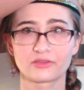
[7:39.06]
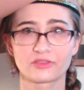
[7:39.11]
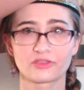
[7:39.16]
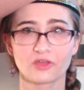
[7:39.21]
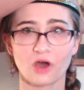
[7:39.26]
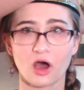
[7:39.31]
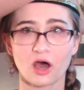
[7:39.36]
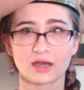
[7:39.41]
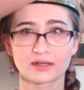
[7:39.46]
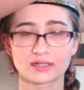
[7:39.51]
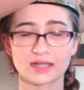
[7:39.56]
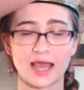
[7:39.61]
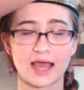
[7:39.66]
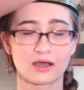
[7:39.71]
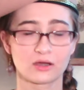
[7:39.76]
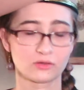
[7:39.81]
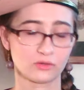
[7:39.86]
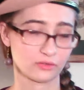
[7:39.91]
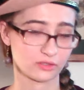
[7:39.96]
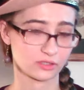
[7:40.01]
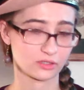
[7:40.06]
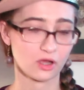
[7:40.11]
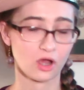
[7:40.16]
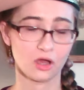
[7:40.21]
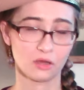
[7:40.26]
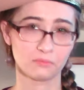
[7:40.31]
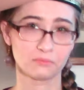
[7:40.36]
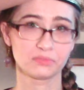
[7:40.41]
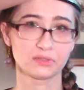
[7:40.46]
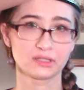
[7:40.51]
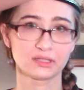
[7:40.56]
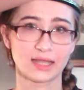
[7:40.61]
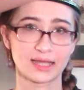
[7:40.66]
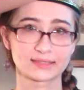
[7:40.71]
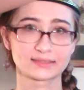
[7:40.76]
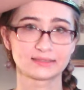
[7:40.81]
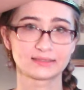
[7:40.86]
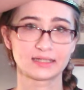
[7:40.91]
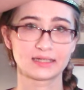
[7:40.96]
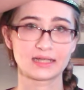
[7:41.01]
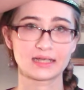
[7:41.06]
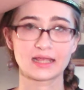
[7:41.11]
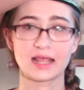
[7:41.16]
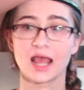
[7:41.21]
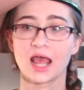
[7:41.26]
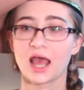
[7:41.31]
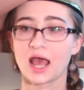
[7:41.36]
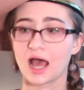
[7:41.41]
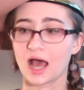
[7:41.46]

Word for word: thought out complexity.